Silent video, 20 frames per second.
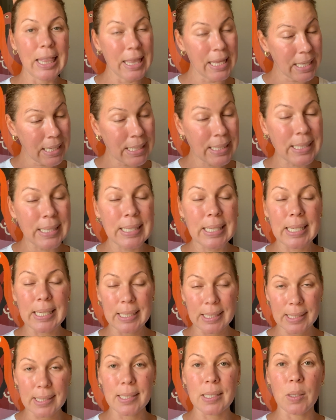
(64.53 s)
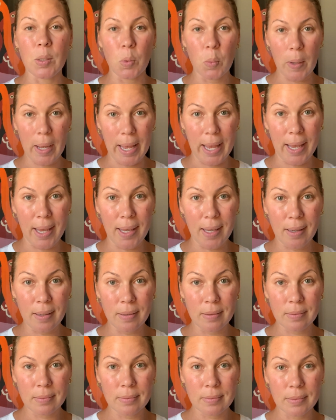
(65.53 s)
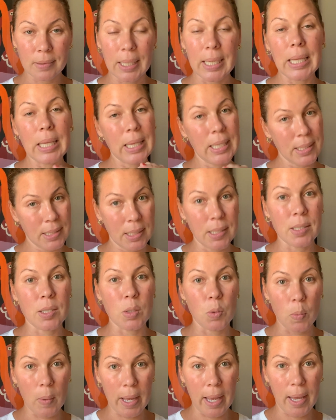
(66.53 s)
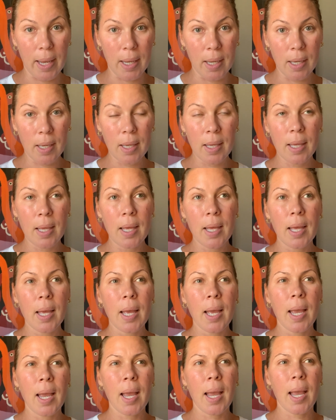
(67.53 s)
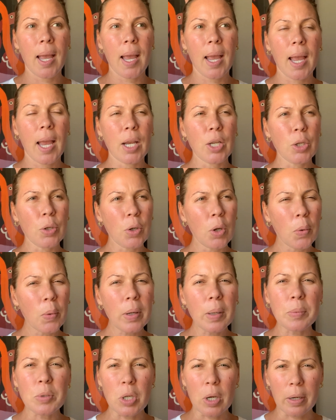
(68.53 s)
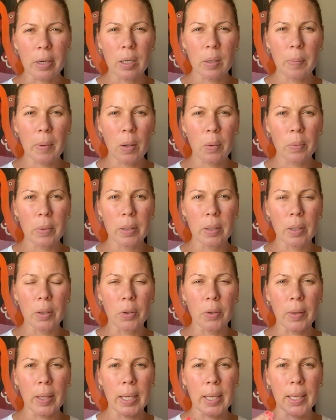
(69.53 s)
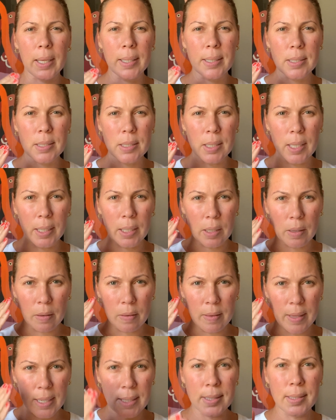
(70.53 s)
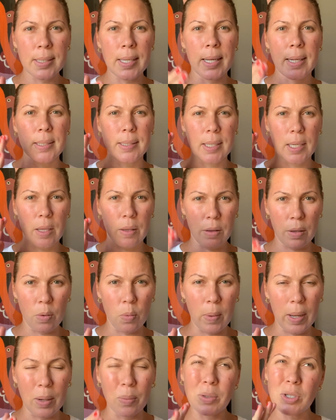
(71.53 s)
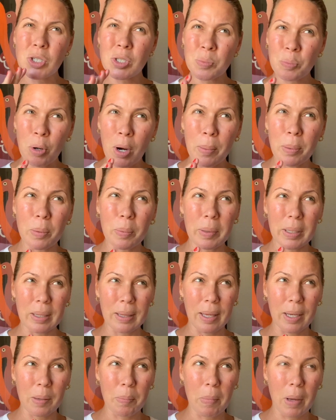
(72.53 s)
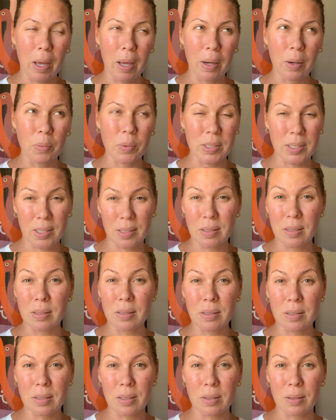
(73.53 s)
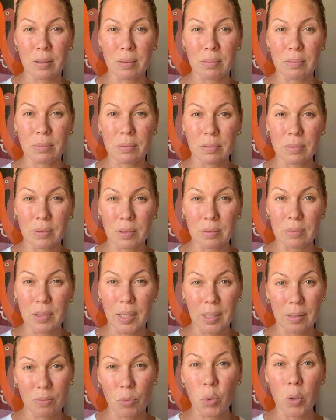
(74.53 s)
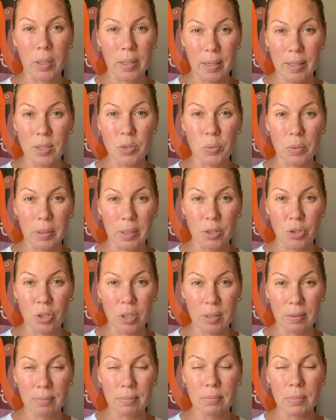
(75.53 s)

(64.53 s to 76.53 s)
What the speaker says: this is the way, this is the way, and you know what I'm talking about when they're they say it's the way, which is probably my resistance to organized religion,